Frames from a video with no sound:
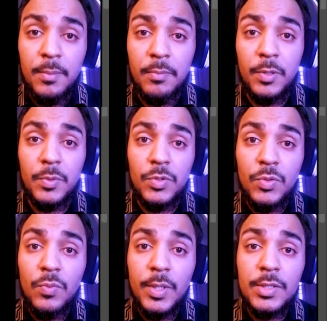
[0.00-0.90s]
but we
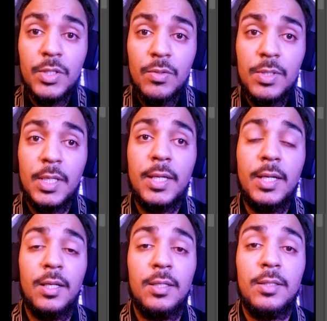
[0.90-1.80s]
do want to use a
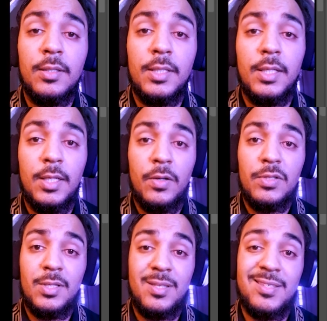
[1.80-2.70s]
color that allows
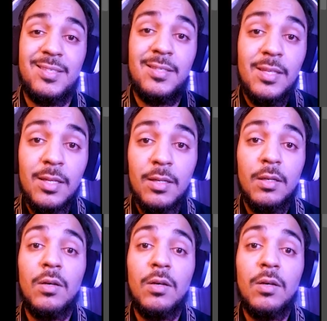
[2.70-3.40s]
us to see